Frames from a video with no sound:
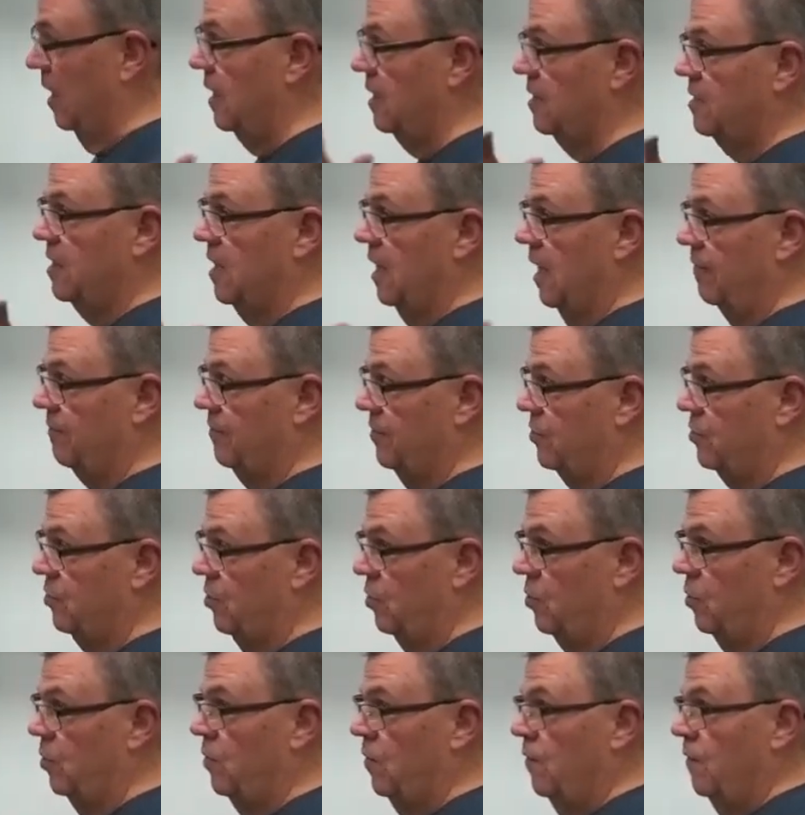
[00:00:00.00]
he's giving
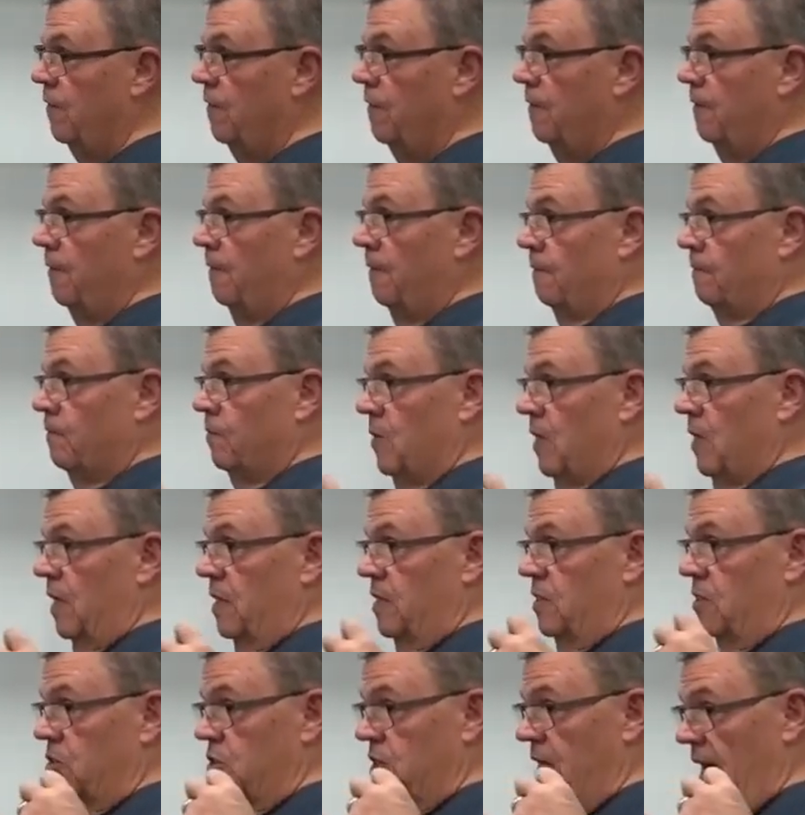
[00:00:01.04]
you,
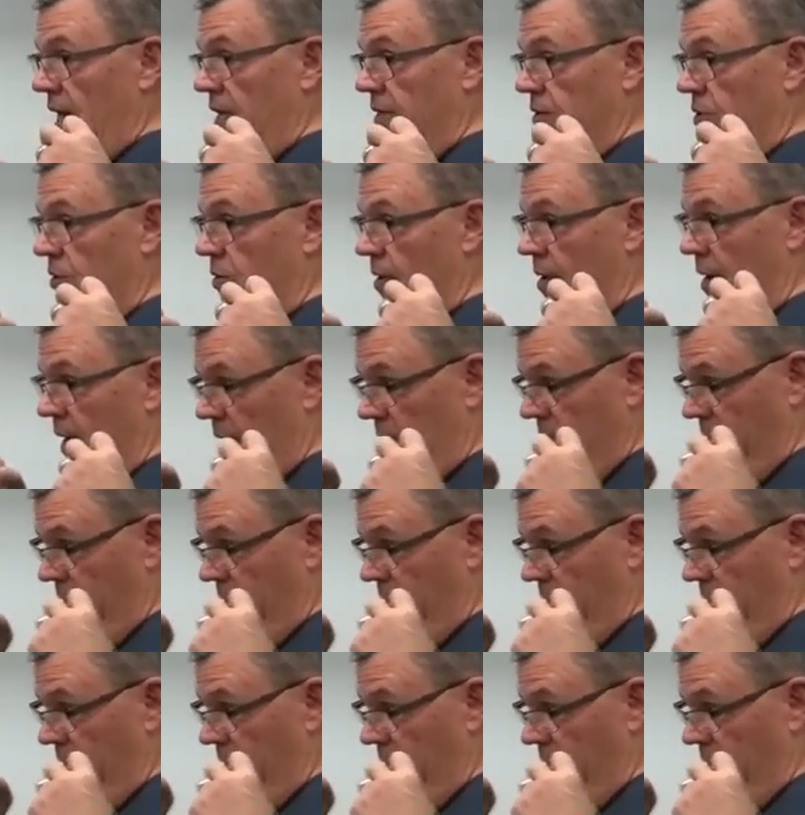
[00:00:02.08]
he's telling you